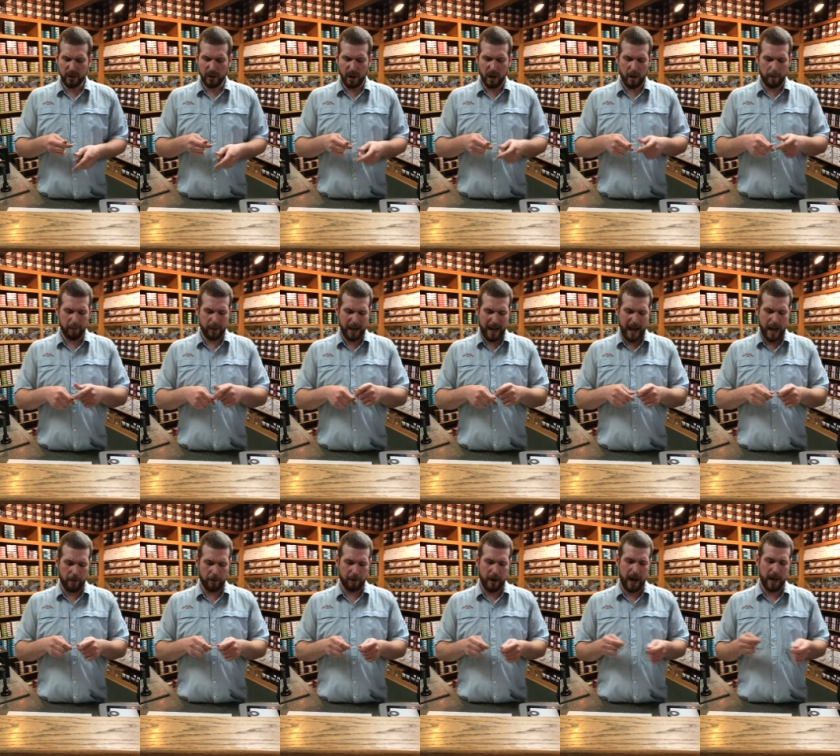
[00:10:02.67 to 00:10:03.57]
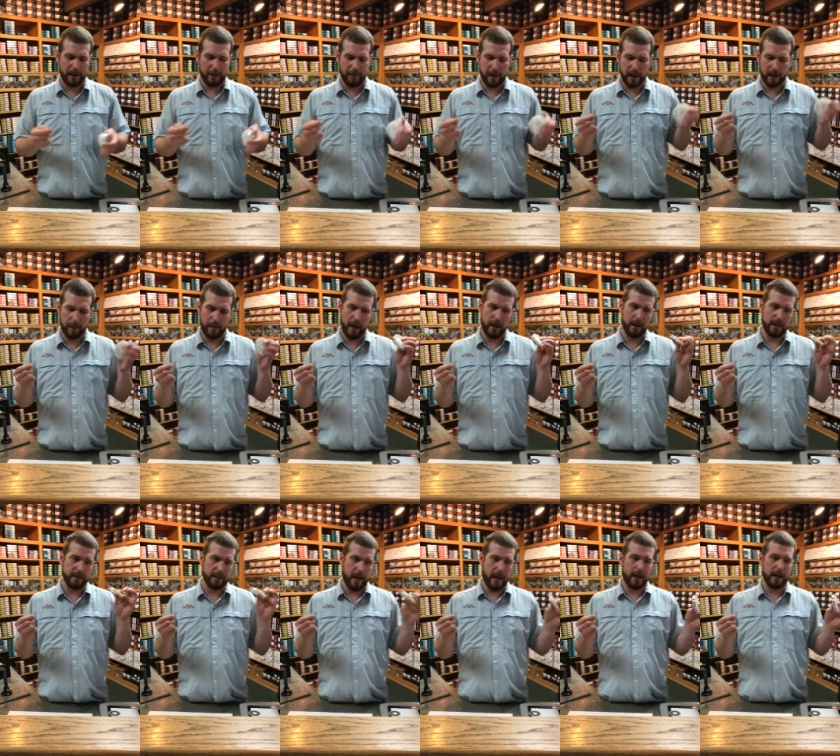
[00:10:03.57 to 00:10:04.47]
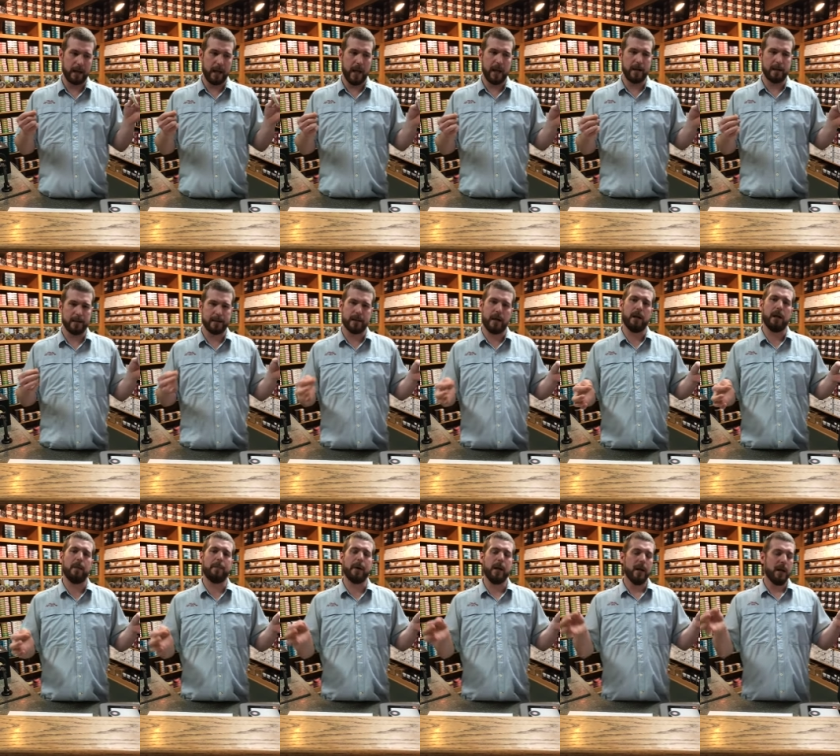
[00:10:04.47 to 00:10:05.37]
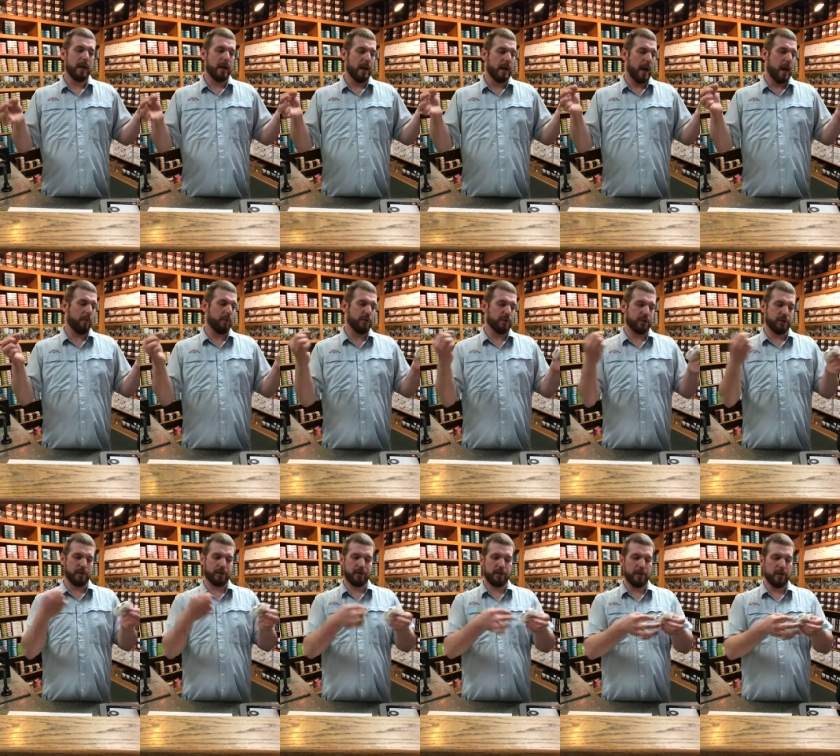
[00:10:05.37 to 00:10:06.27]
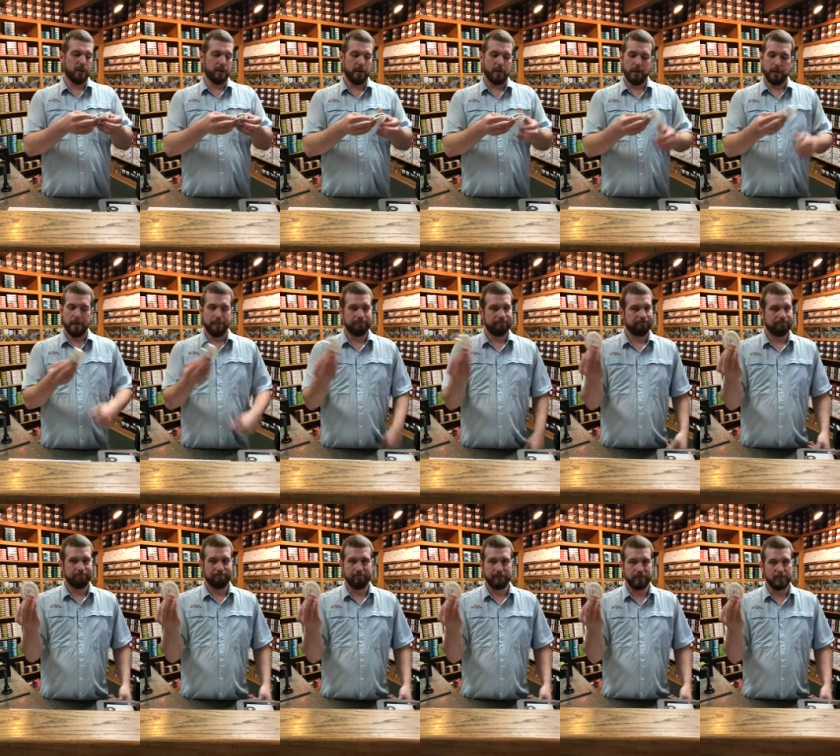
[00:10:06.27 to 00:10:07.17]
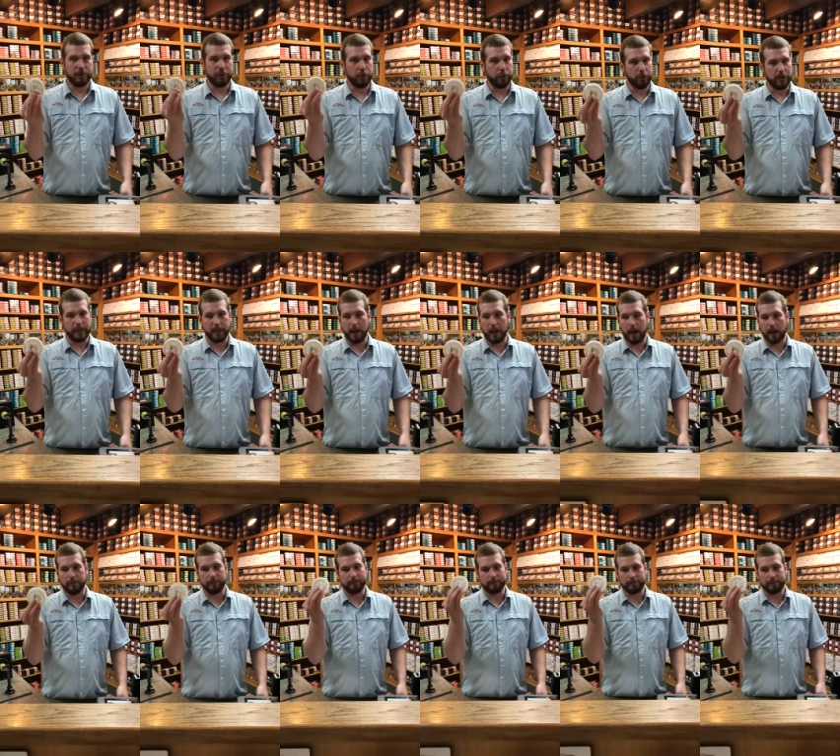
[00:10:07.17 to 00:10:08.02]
Um, but I would highly recommend a dedicated setup, and I would just uni knot